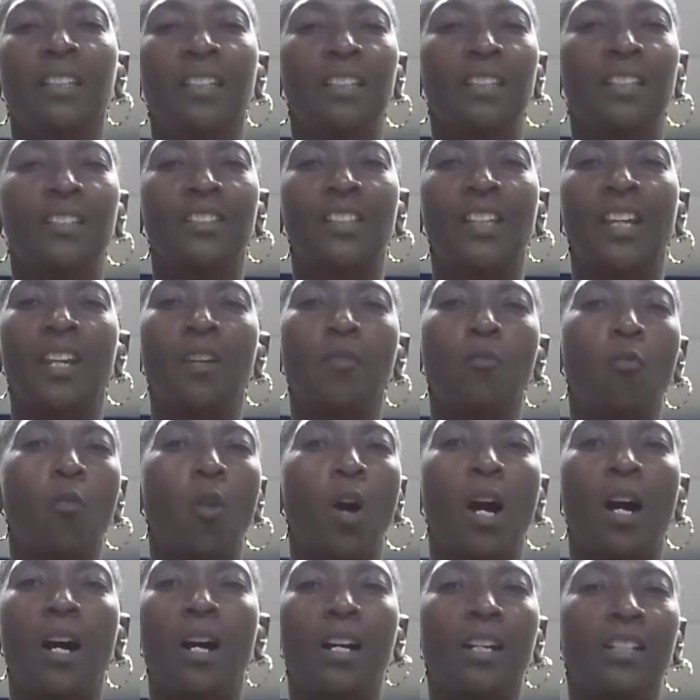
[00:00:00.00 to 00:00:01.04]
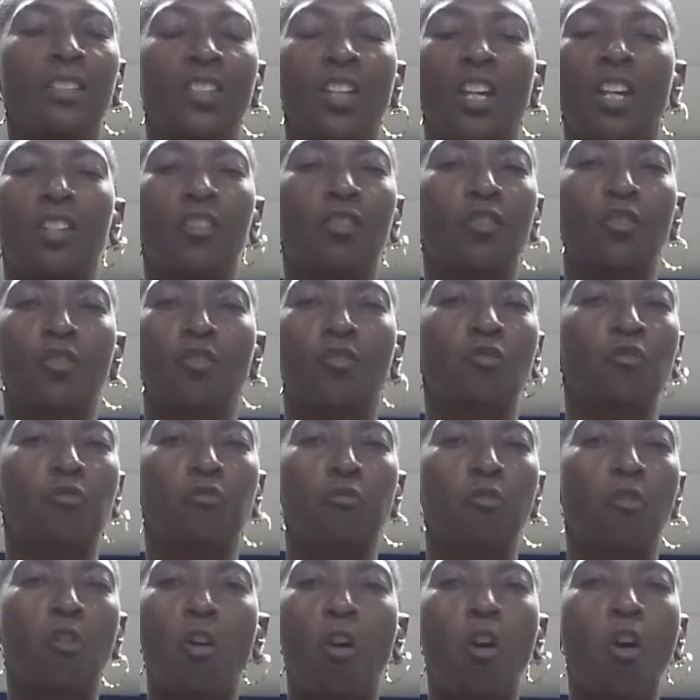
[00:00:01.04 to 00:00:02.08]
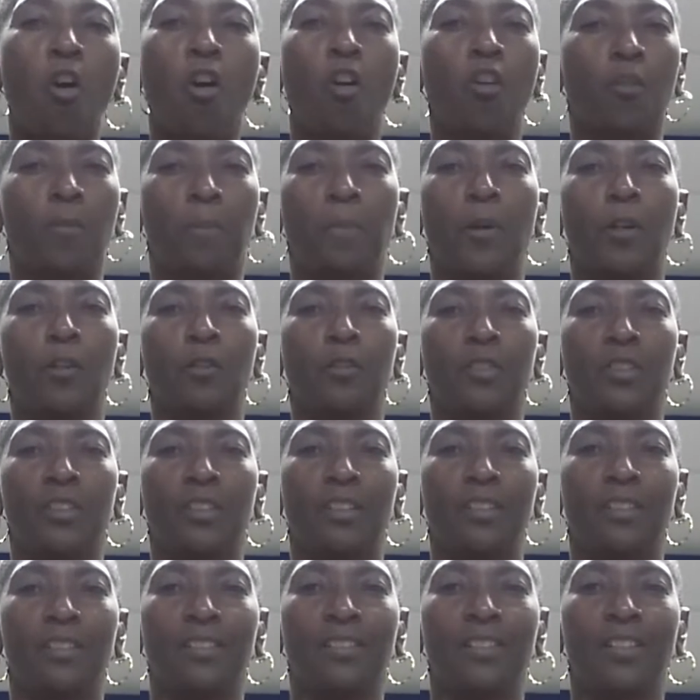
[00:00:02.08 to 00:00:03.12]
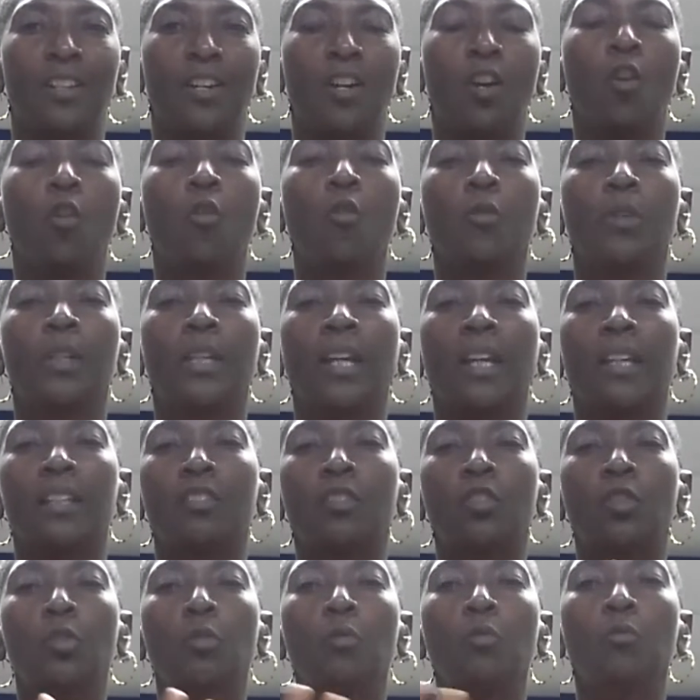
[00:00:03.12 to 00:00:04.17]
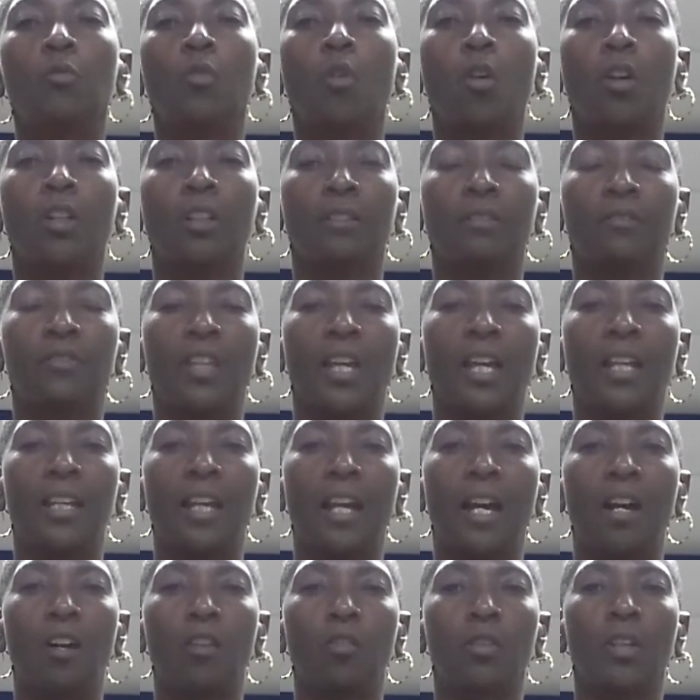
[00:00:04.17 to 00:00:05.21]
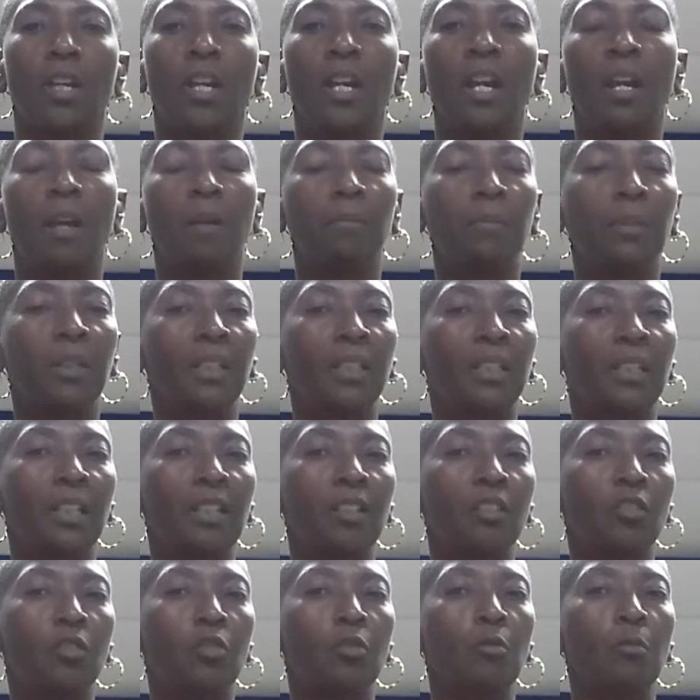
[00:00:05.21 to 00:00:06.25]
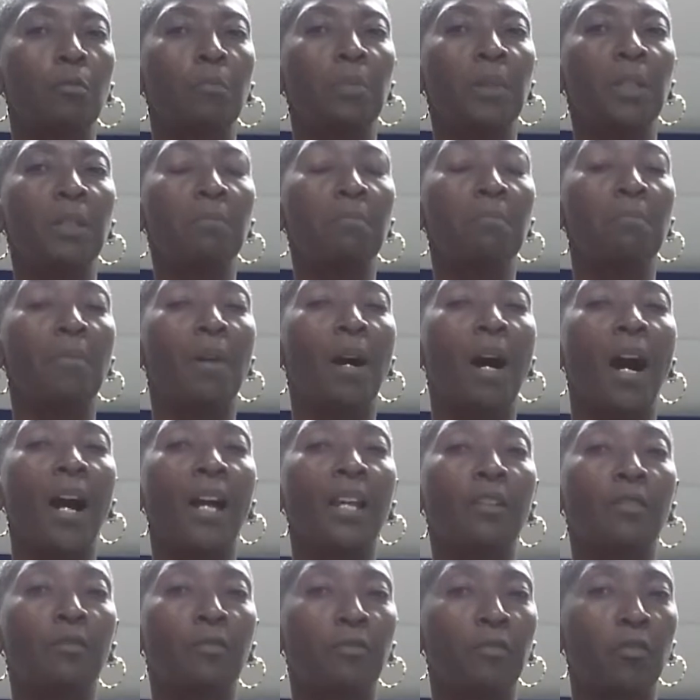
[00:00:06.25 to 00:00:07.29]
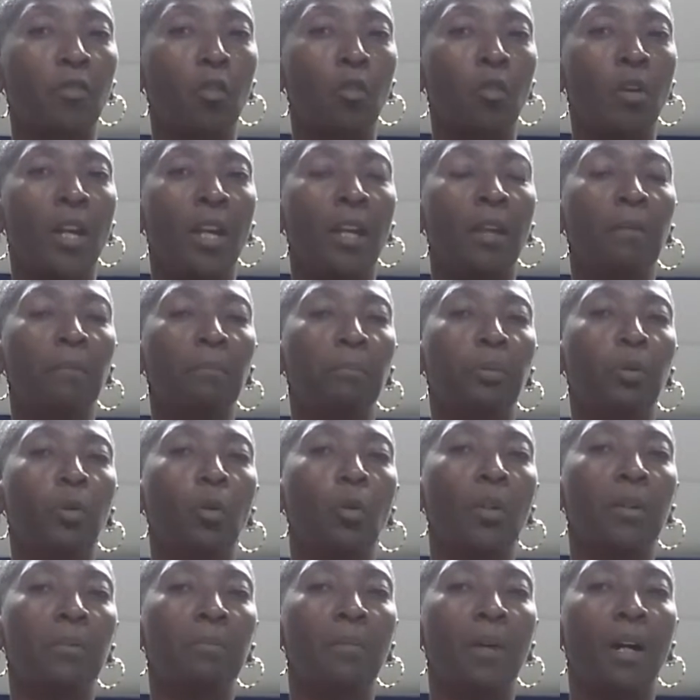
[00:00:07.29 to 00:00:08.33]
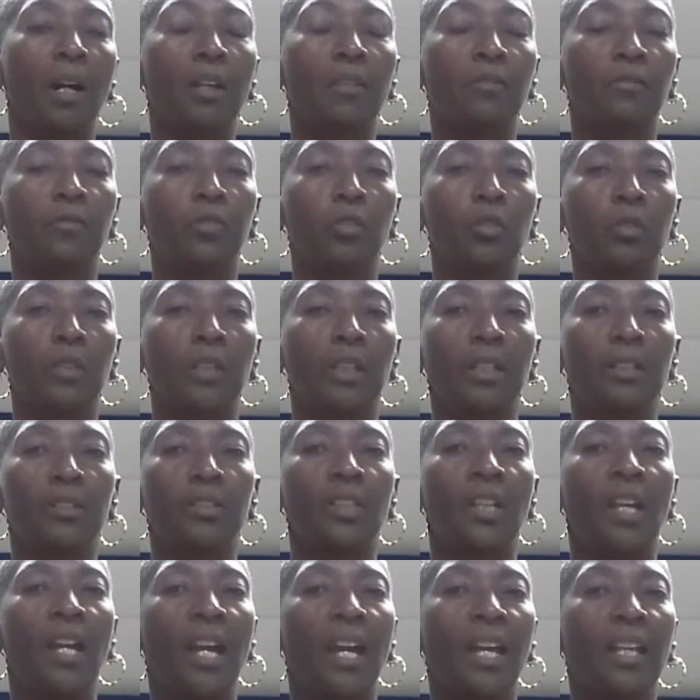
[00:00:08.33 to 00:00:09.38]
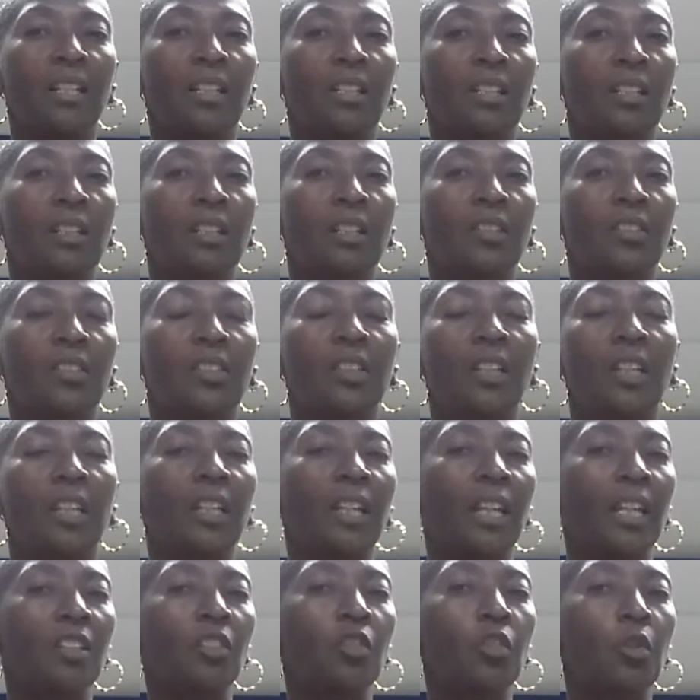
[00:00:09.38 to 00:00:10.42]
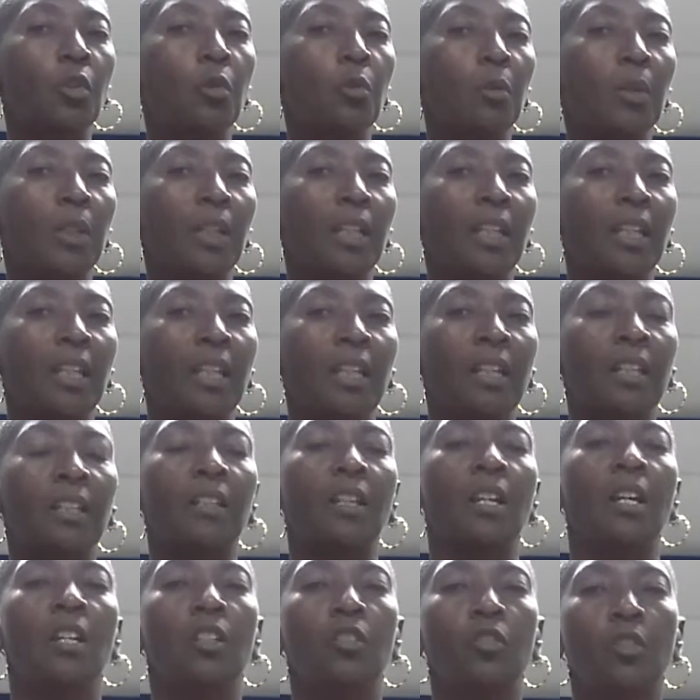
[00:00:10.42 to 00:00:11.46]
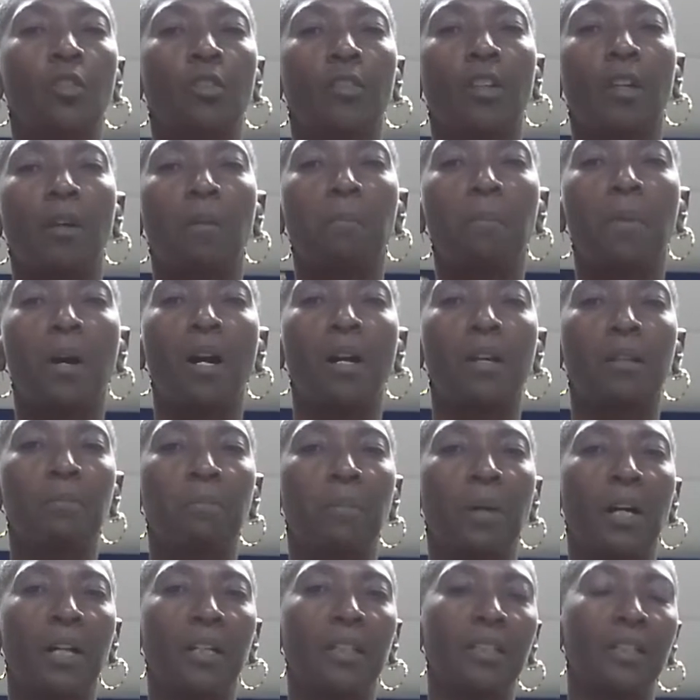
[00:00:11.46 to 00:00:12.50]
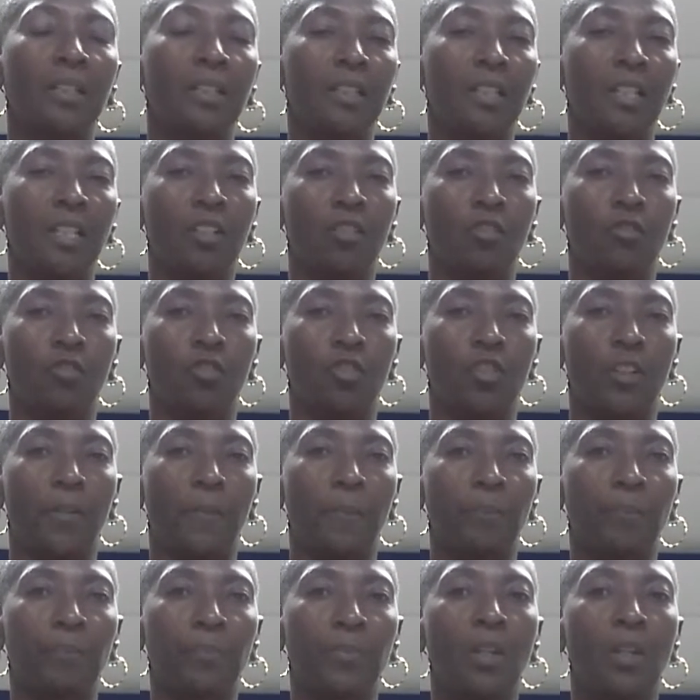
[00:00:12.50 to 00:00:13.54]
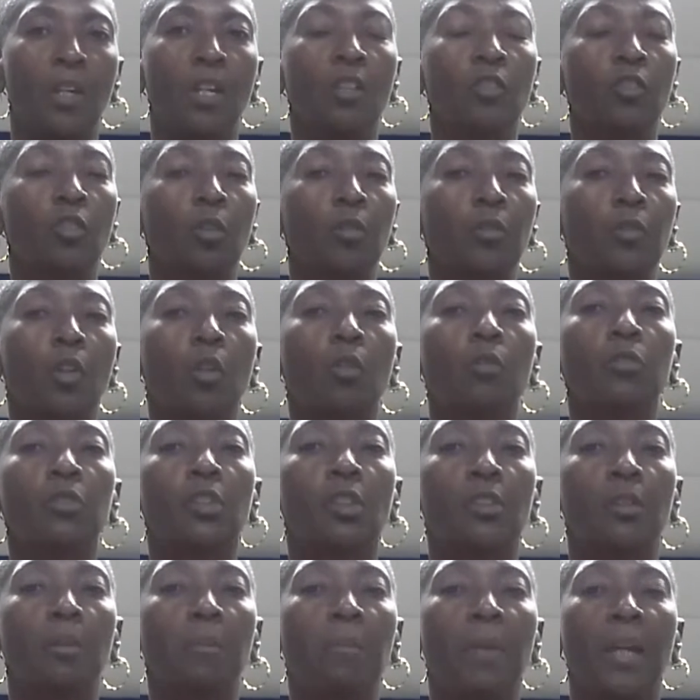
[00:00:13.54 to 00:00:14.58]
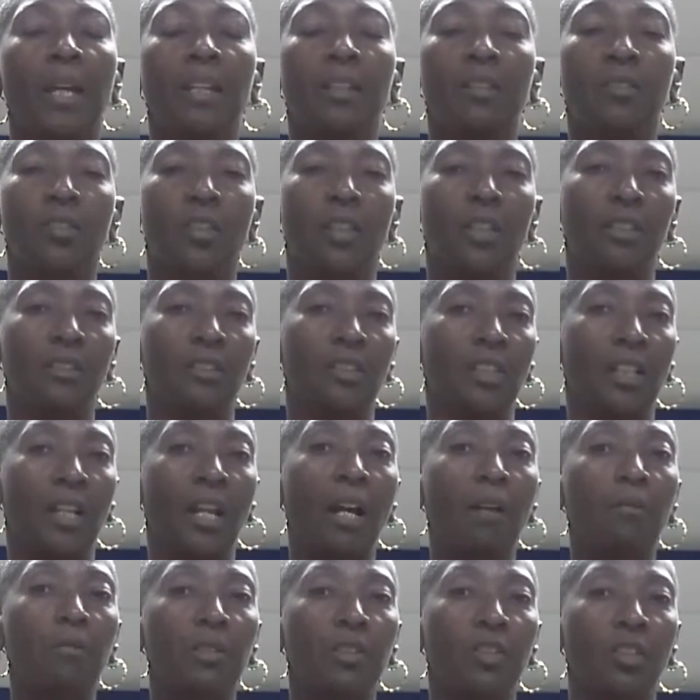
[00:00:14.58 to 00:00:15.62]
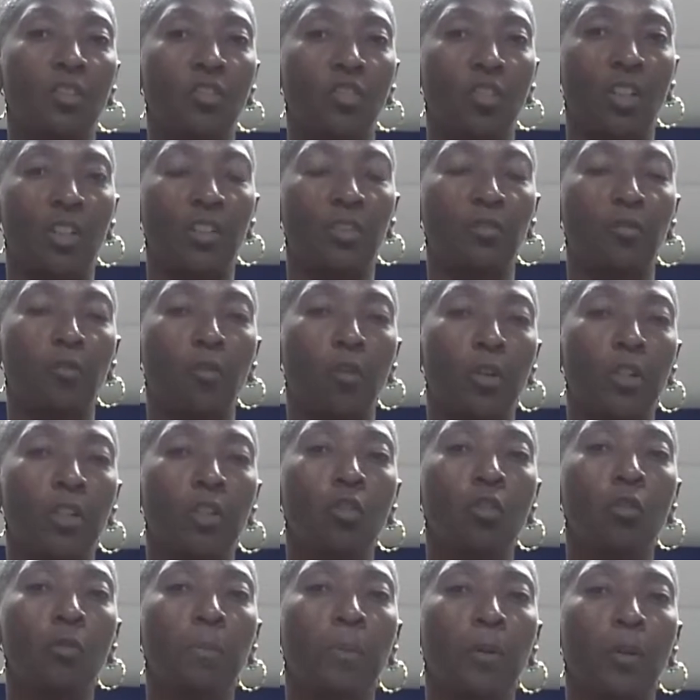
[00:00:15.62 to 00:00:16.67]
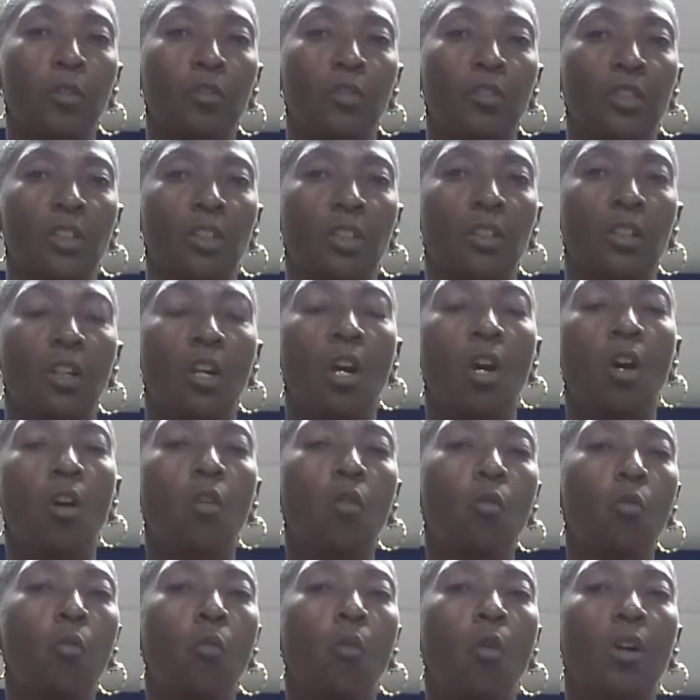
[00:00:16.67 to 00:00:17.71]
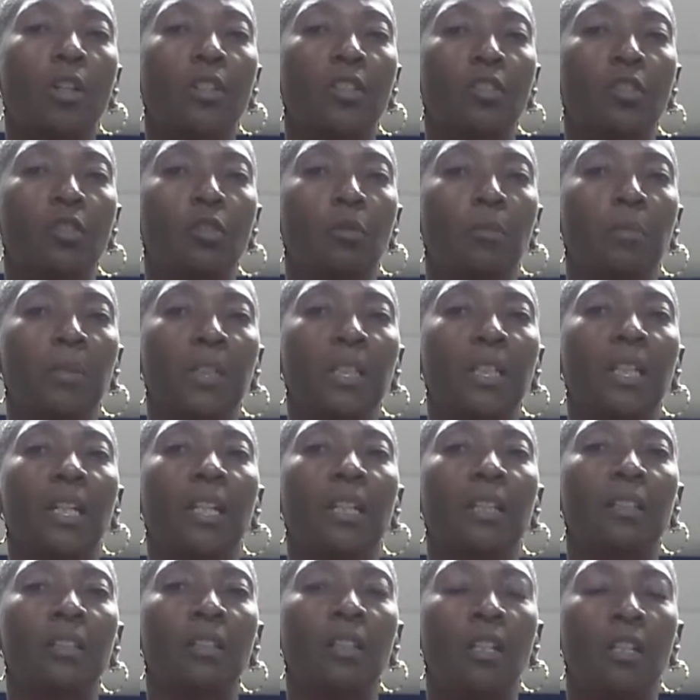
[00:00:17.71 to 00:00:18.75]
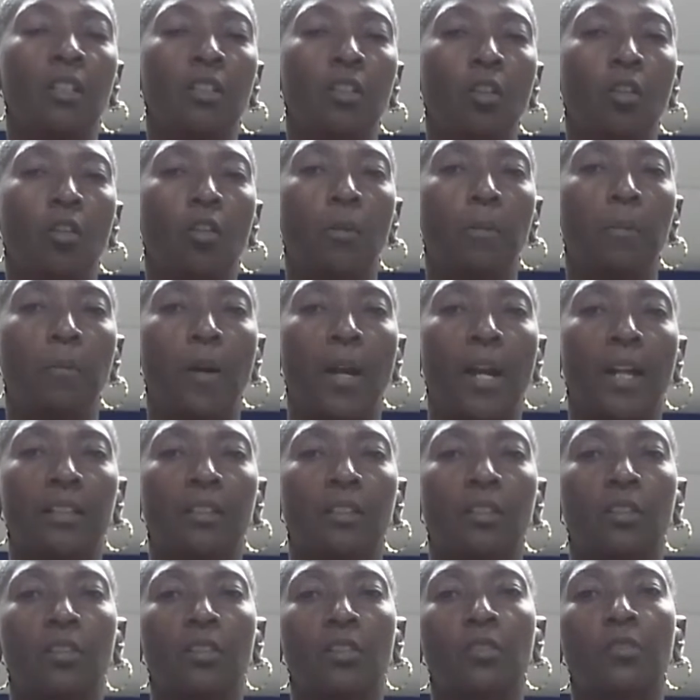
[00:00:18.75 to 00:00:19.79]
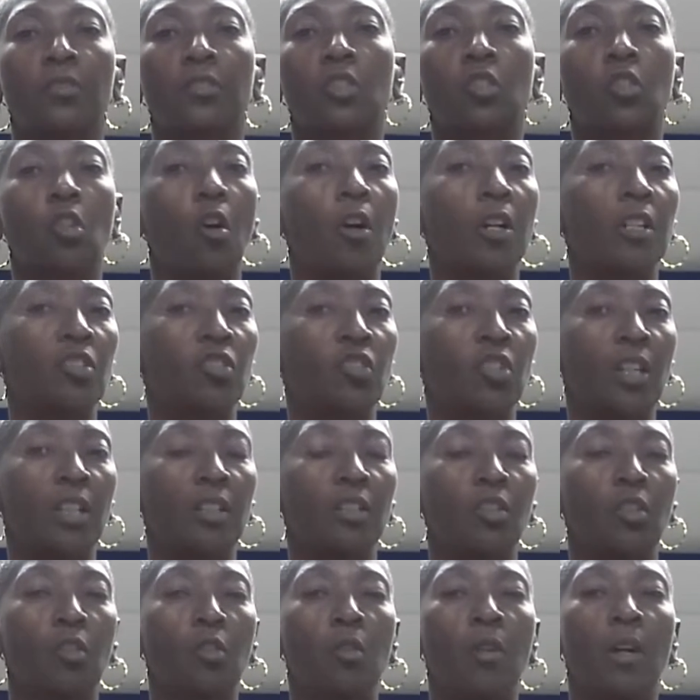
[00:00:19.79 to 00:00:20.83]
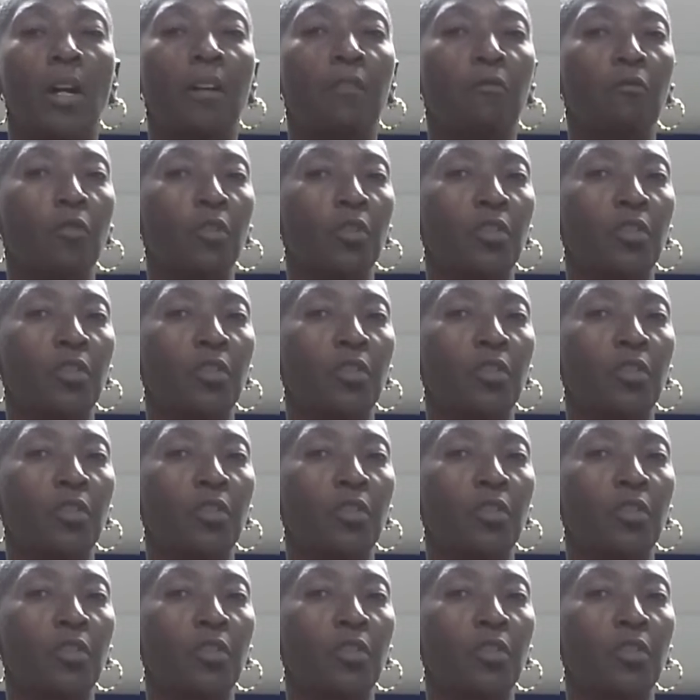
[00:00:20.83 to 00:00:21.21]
is a wise and strong person who can tune all of that out and begin to be mindful, employ mindfulness and listening and tuning in to their mind, body, and energy. So those are the main things that I would suggest for a new person who wants to begin yoga practice. Start gentle and